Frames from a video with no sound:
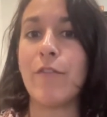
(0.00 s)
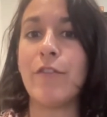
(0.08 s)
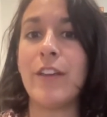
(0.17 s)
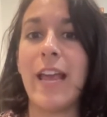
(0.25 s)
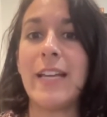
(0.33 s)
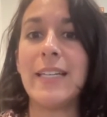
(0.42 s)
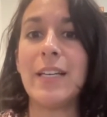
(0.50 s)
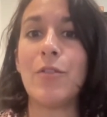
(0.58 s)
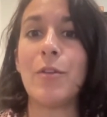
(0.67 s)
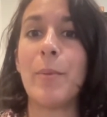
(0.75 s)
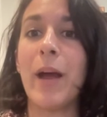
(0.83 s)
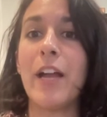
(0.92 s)
VAT on
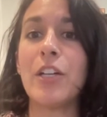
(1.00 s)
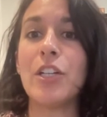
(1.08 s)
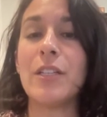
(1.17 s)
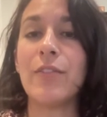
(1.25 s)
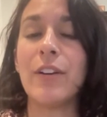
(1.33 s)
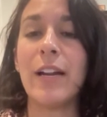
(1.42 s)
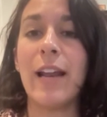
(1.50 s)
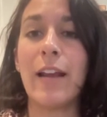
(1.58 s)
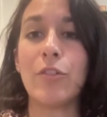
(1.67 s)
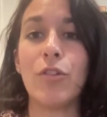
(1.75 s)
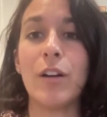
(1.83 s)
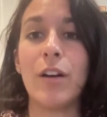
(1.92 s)
the purchase of an
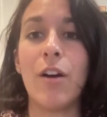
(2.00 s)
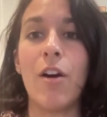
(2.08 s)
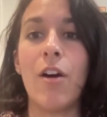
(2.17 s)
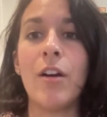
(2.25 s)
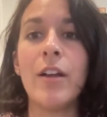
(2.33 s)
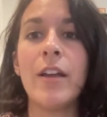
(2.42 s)
electric car